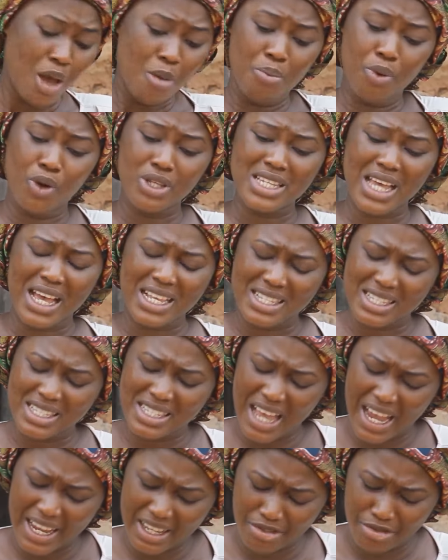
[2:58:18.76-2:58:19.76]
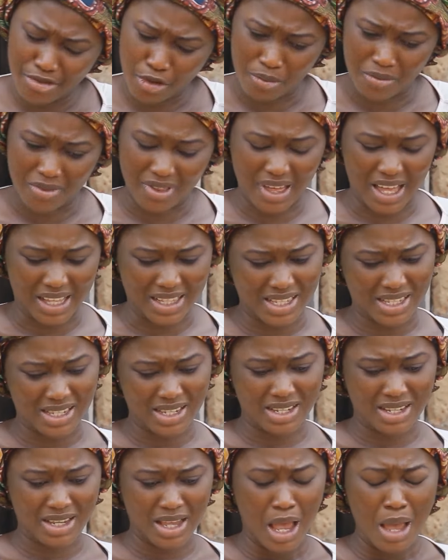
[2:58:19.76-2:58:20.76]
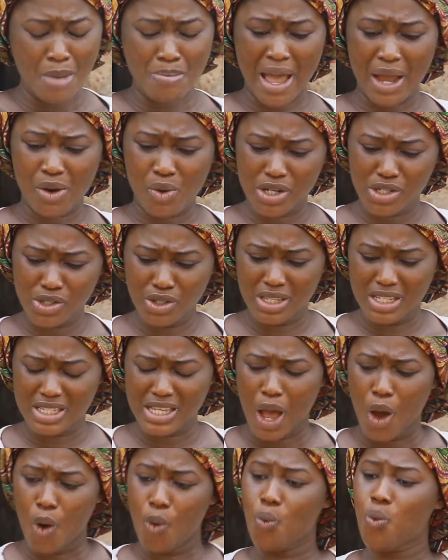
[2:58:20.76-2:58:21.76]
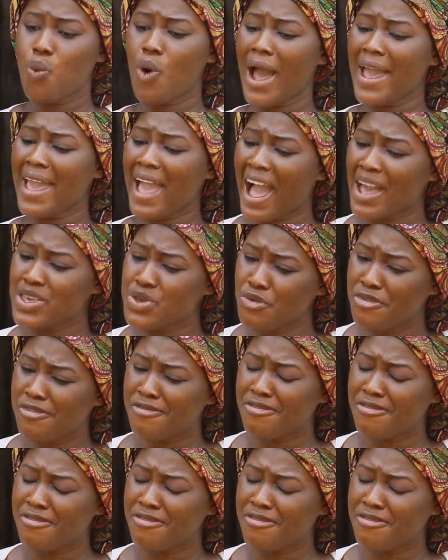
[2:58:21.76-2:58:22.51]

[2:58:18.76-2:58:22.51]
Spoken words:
But aside from that, my question is, why are you